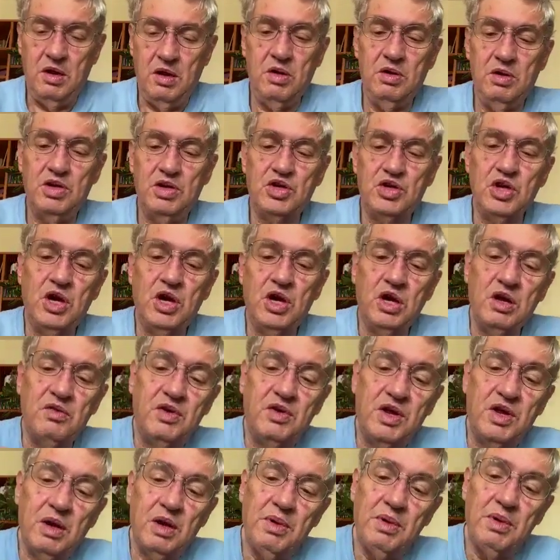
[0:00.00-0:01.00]
good chunk
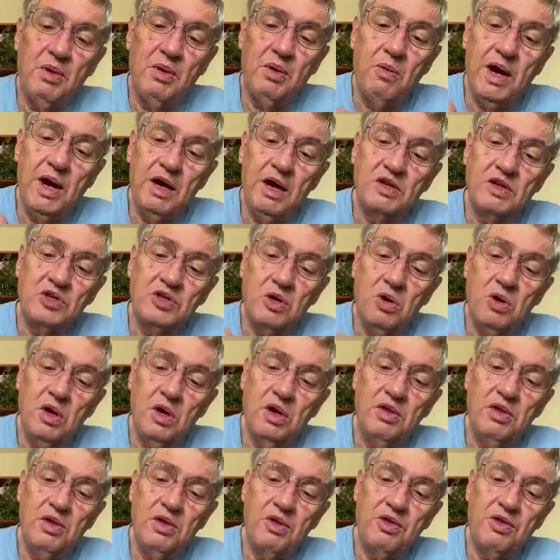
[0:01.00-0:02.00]
of dubbing wax
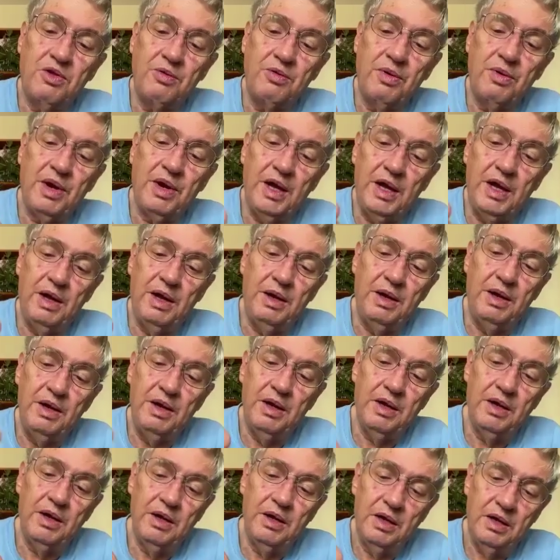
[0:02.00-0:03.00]
on the thread
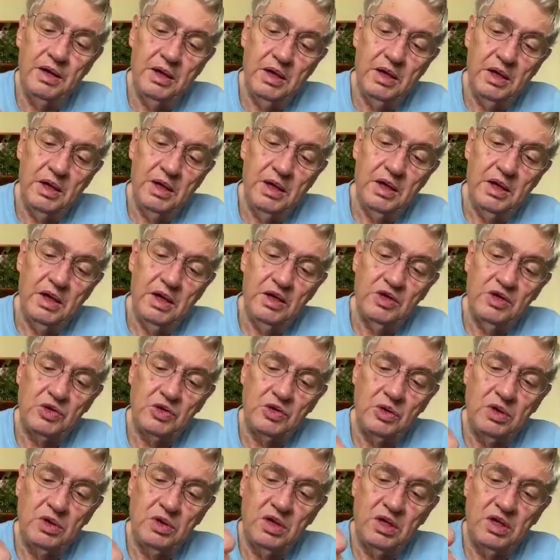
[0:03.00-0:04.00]

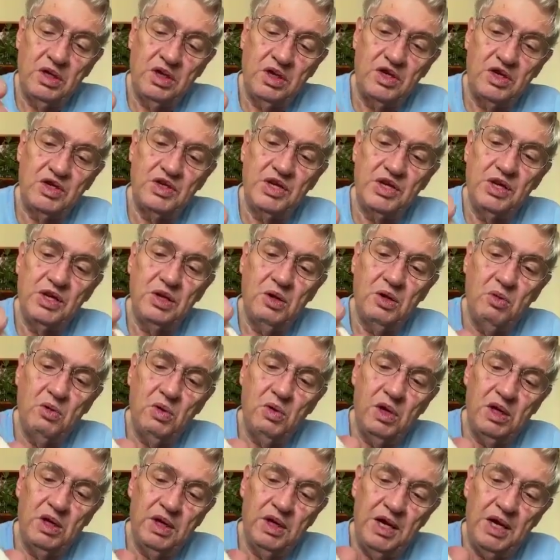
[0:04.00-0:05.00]
so that the seal
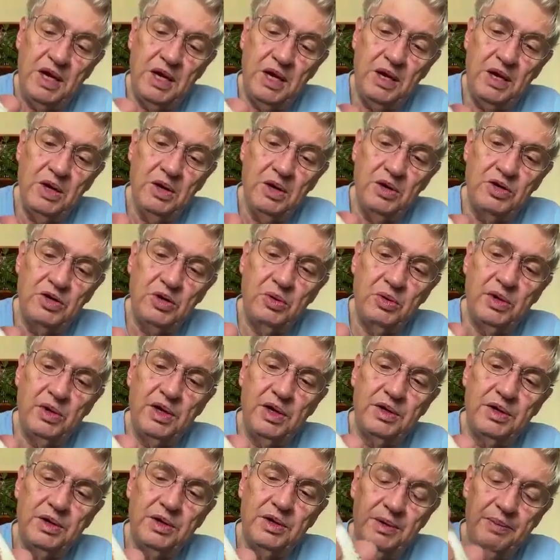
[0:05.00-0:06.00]
will adhere to
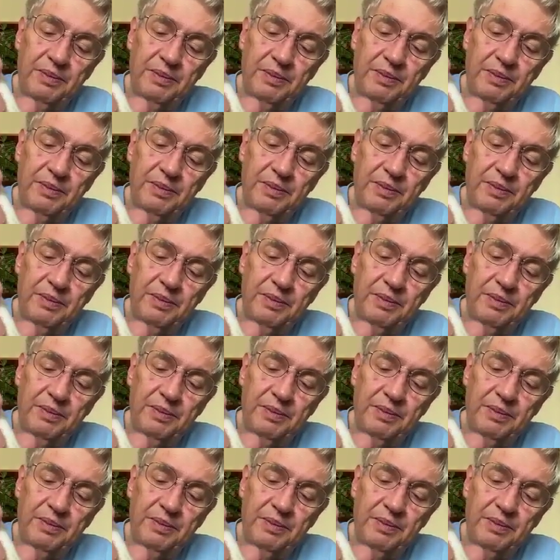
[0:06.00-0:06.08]
it.